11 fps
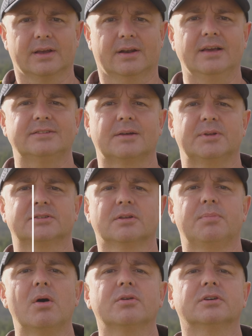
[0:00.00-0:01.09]
Next up is the
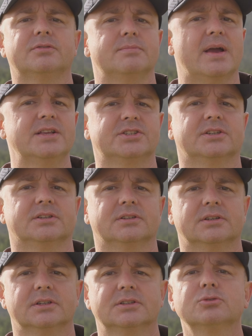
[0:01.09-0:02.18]
bonus we mentioned,
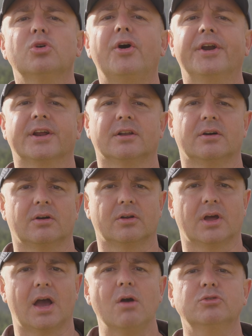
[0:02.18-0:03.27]
a tutorial on
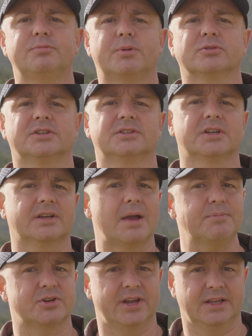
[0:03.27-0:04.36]
how to process the
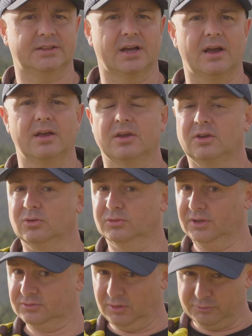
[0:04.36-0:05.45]
capture data
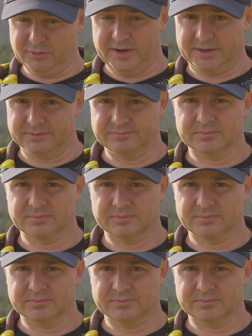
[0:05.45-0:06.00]
using software.